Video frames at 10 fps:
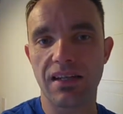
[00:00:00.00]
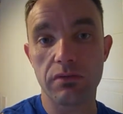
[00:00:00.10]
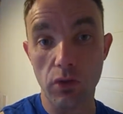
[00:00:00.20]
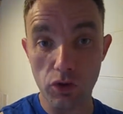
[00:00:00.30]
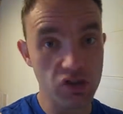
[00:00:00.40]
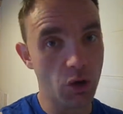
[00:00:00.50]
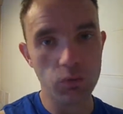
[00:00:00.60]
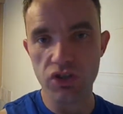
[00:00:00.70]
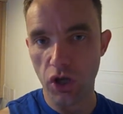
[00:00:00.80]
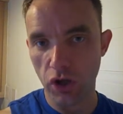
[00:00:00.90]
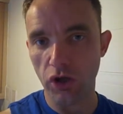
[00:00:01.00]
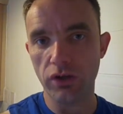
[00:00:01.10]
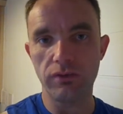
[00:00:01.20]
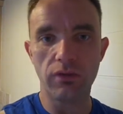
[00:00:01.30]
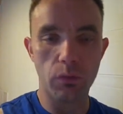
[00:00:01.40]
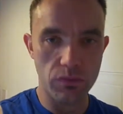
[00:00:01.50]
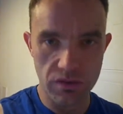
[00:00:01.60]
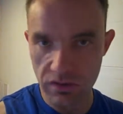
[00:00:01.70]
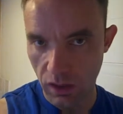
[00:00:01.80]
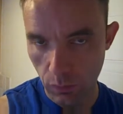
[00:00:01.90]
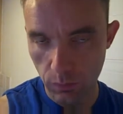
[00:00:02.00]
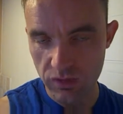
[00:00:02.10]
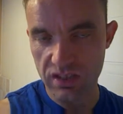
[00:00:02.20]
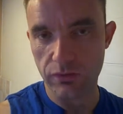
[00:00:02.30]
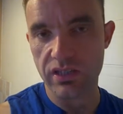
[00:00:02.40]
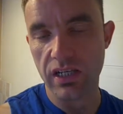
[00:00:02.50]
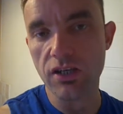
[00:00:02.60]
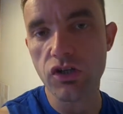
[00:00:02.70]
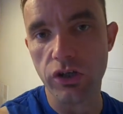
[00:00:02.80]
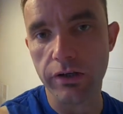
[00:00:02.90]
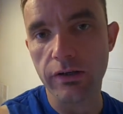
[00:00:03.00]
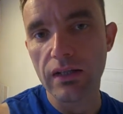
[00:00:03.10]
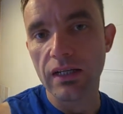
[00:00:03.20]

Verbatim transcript: Now, as long as no one's hurt and no one's, you know, seriously injured,